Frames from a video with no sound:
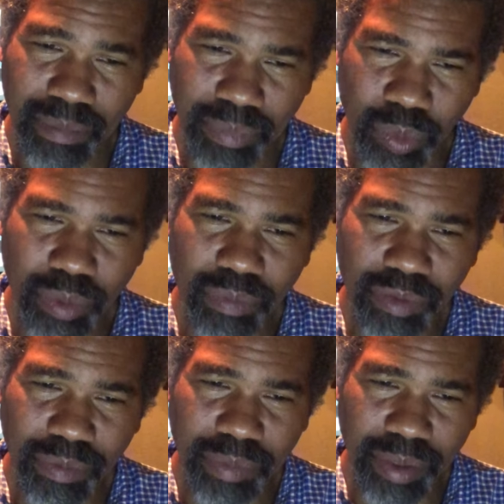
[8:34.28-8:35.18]
both of
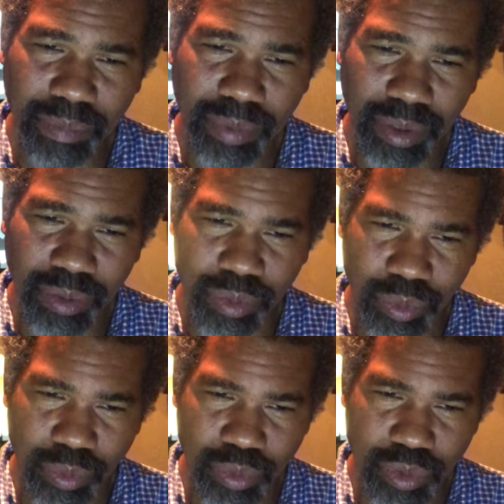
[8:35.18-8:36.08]
them can be
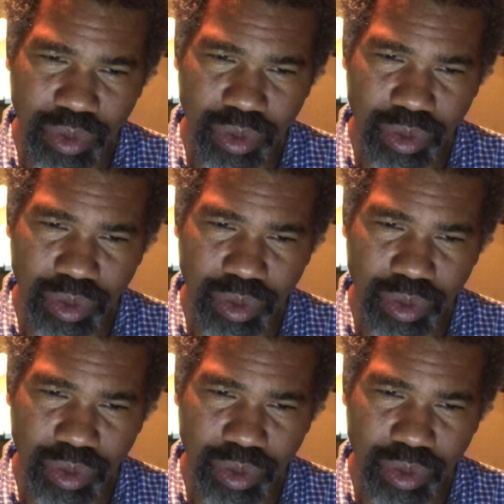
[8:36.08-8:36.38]
used.